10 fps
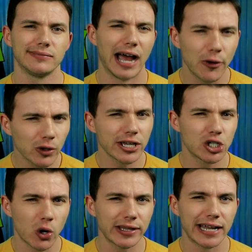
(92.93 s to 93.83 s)
I really
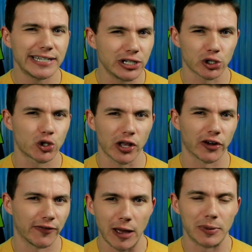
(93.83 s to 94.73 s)
enjoyed that teaser
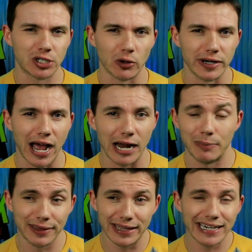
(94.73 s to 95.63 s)
trailer of episode 9,
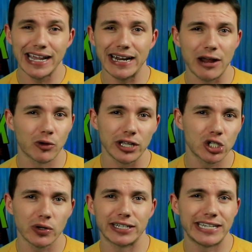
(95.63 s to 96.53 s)
but then again, I really
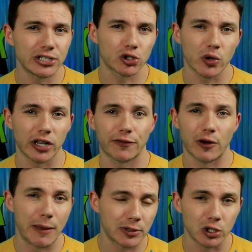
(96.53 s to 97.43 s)
enjoyed the teaser trailer
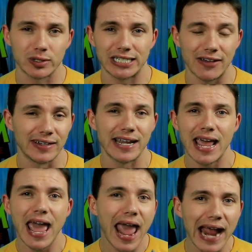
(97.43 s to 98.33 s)
for episode 7
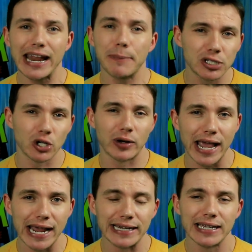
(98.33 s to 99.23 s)
and episode
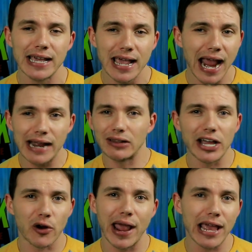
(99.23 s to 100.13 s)
8, and
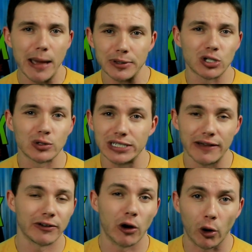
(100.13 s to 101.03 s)
like or hate episode
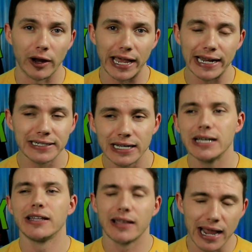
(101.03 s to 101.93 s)
7 or 8.
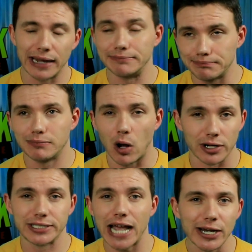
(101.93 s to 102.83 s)
And on
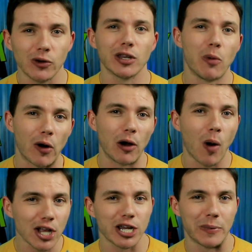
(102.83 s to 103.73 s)
a side note, the more I
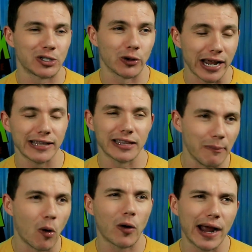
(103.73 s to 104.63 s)
watch episode 8, the
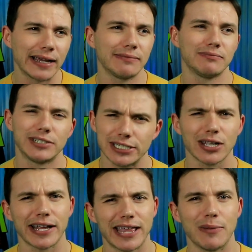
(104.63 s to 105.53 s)
more I
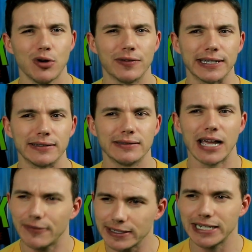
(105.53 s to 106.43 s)
dislike that movie.
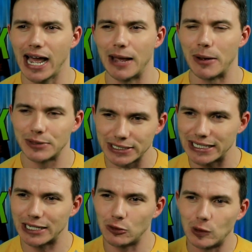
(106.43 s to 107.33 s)
Every time, I'm just
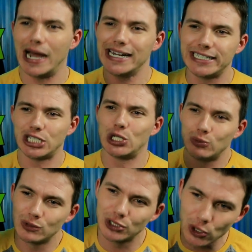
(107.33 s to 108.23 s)
like, why did you
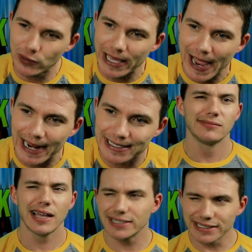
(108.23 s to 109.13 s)
do that?
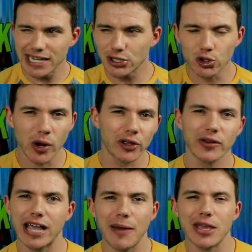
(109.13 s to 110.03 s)
As a teaser trailer,
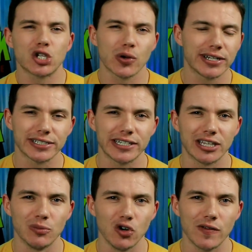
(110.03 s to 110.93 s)
it got me intrigued to see
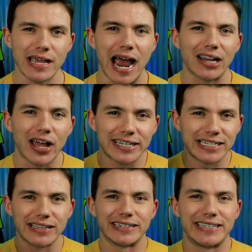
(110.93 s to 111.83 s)
the movie. I like
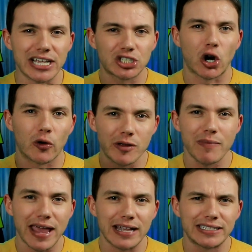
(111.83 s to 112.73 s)
seeing the Death Star
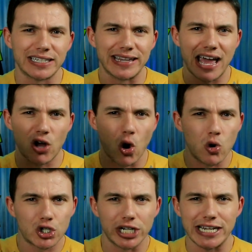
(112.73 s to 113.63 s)
remains in that
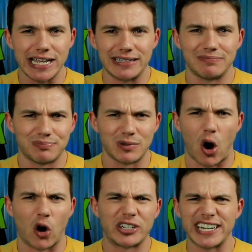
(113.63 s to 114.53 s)
oceany
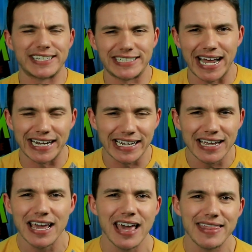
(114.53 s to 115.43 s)
Arctic setting.
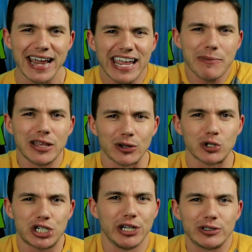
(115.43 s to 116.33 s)
That gave me little
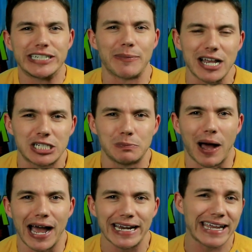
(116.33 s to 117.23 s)
chills down my
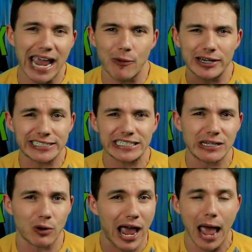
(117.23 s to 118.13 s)
spine. I can't wait to see
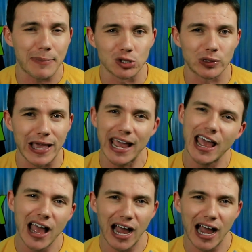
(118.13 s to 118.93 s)
what happens with that.